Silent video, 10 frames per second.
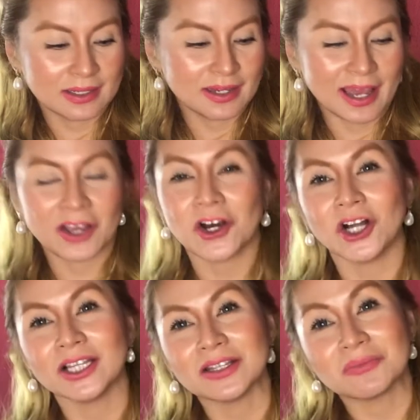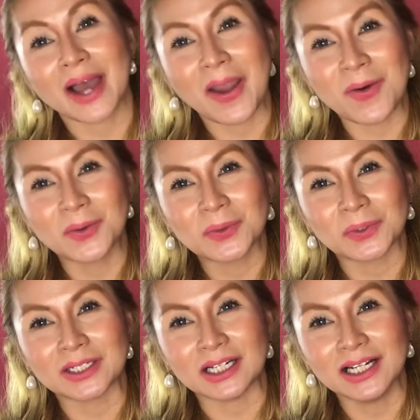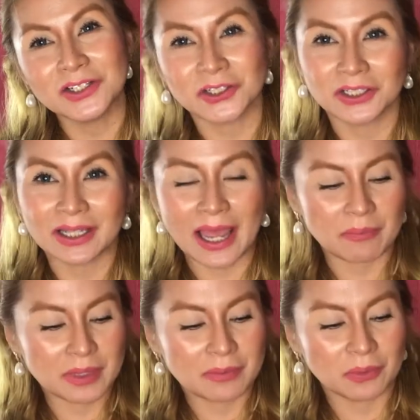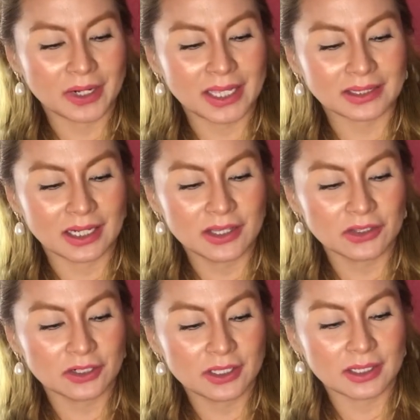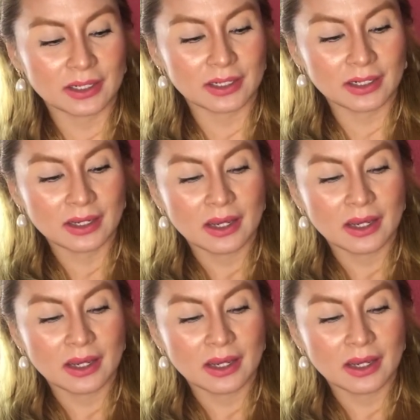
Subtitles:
I call it my own word, underlapping, putting it under the